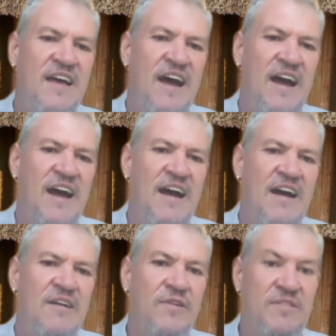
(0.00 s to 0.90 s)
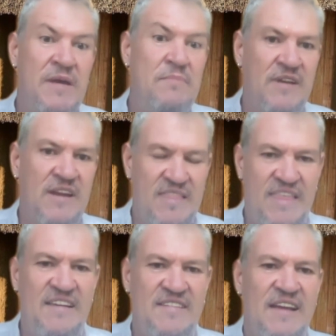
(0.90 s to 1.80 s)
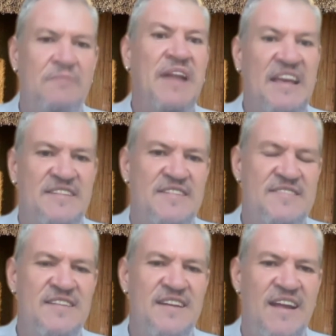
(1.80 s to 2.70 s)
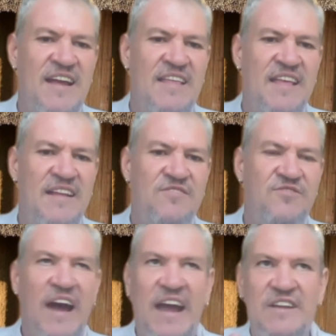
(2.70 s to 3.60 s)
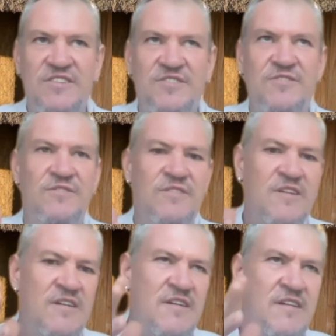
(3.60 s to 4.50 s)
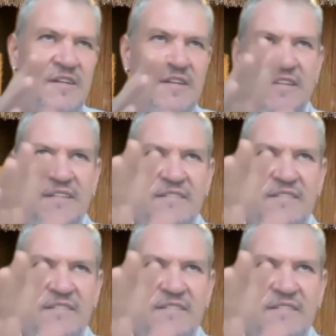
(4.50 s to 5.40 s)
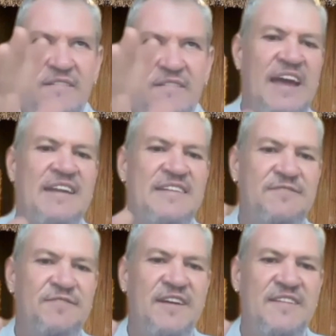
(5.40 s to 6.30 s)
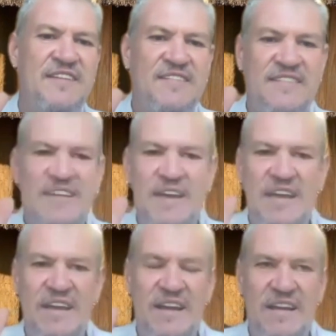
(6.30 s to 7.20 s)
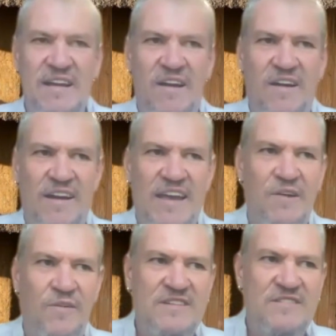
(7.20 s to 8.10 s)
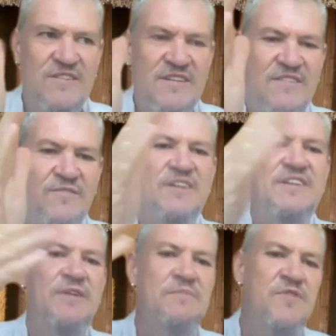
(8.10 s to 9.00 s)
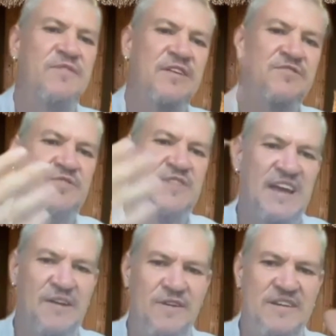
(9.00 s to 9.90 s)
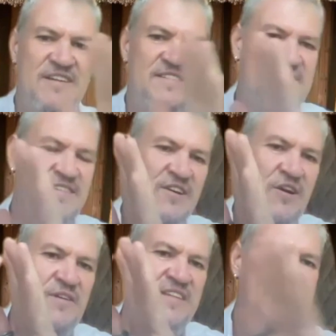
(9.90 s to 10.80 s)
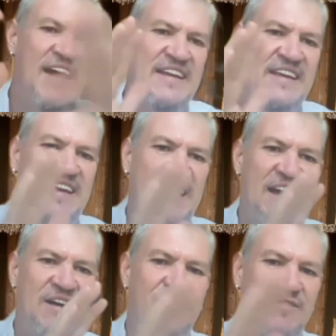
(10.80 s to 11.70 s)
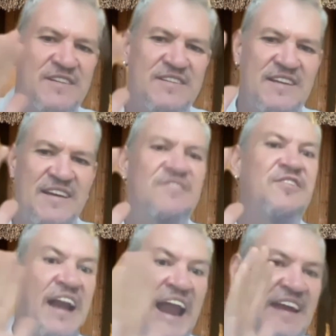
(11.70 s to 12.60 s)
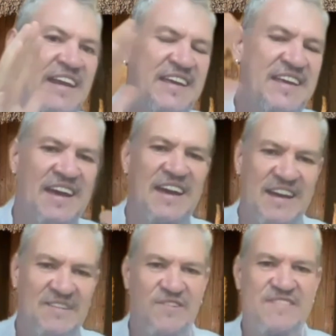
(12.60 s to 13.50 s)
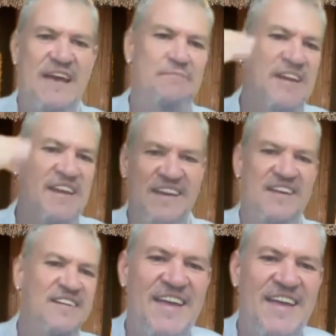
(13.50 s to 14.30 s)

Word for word: uh, with people and things and places, and trying to perceive the energy fields and see, okay, what what are we moving through here? What is coinciding here? What is colliding here? What's happening?